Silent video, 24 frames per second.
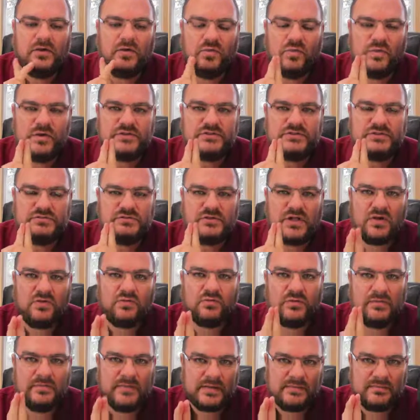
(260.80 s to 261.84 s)
What you
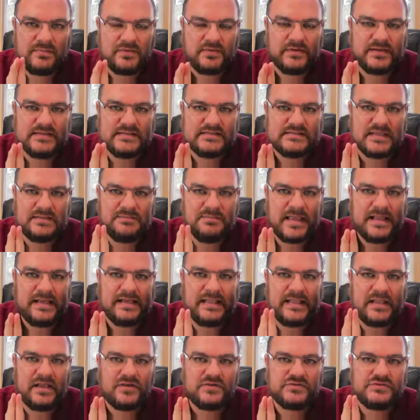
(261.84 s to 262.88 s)
don't remember is that
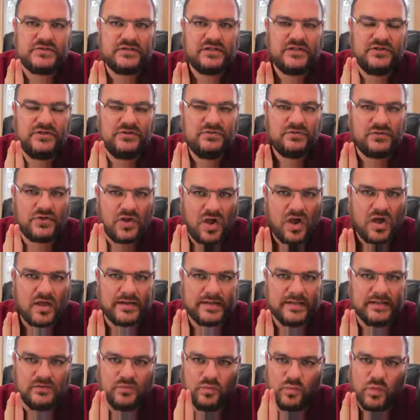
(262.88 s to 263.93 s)
Medicare is going to do an
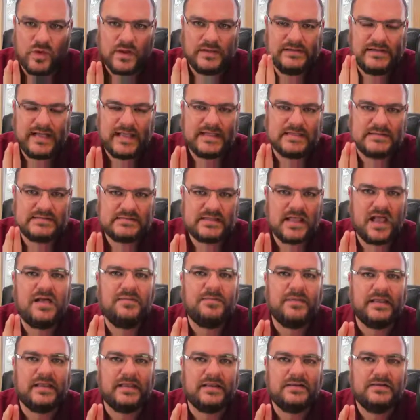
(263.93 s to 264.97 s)
audit. One day it's
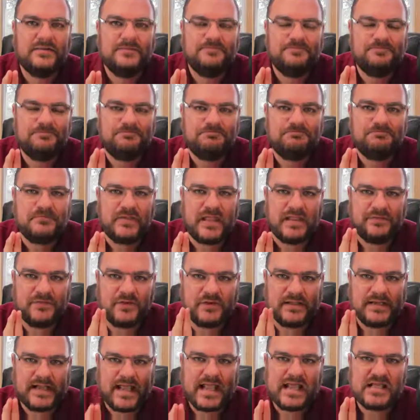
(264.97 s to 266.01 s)
coming, and they're
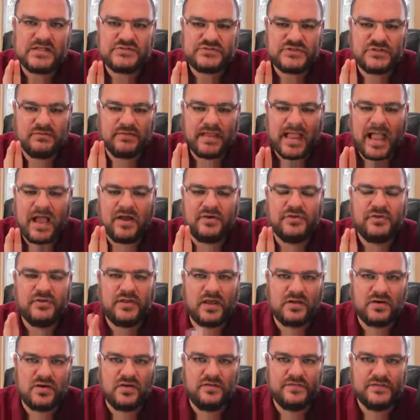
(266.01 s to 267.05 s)
going to ask you how you
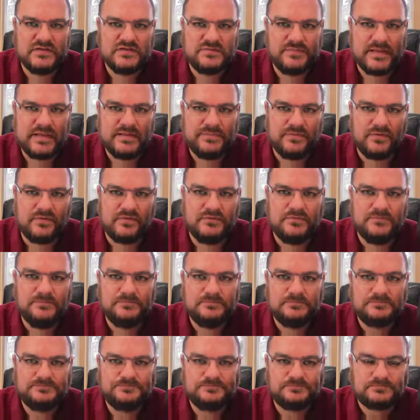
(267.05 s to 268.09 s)
got all these people.
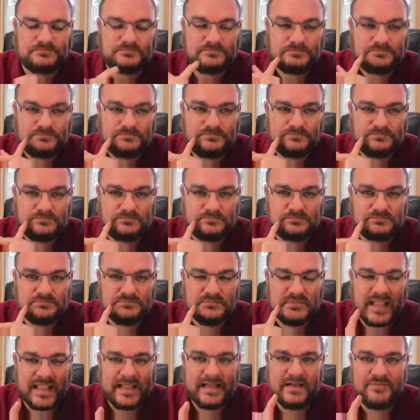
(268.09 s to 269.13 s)

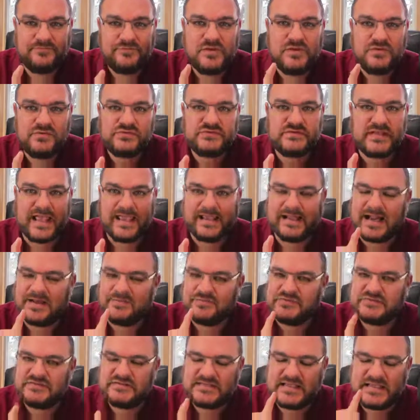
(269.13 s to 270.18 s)
And if you say, and
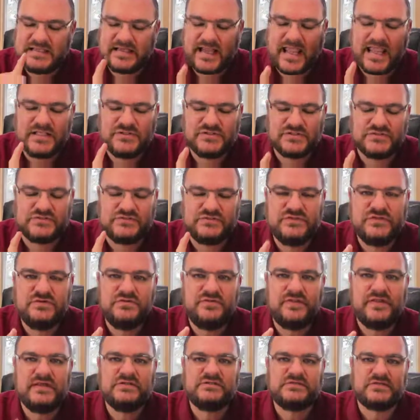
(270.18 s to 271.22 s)
I've seen agents
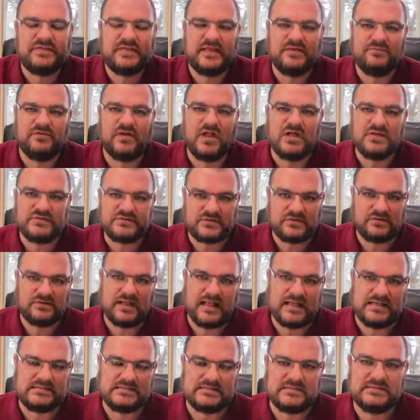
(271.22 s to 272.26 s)
do this and they've lost their
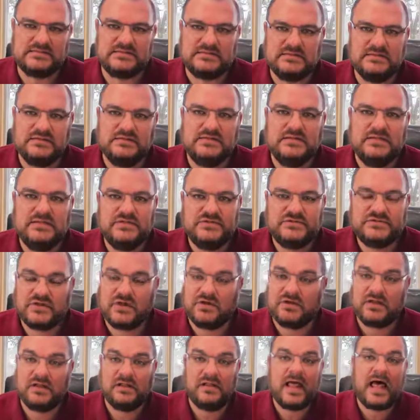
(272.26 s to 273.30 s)
license,
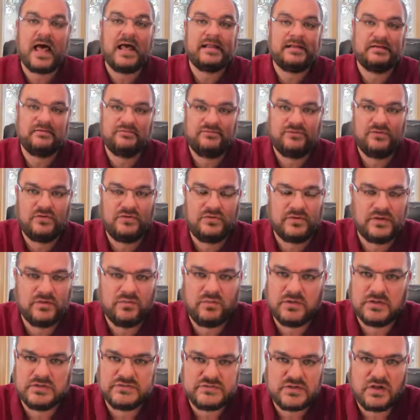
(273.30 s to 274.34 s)
saw it a lot in Florida
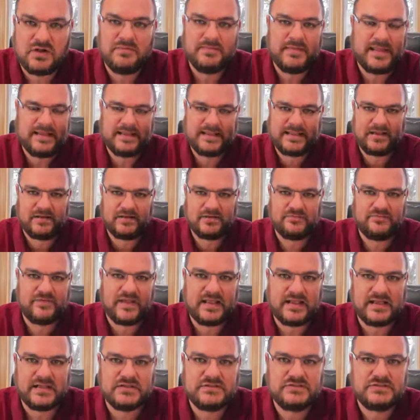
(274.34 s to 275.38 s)
where it's all Medicare
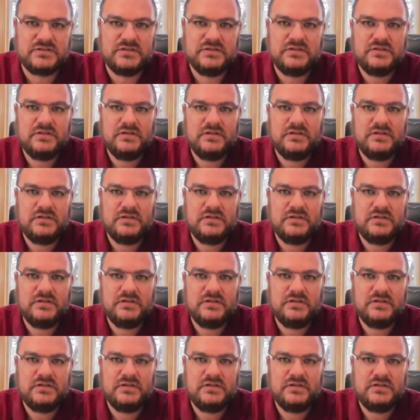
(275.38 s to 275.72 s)
Advantage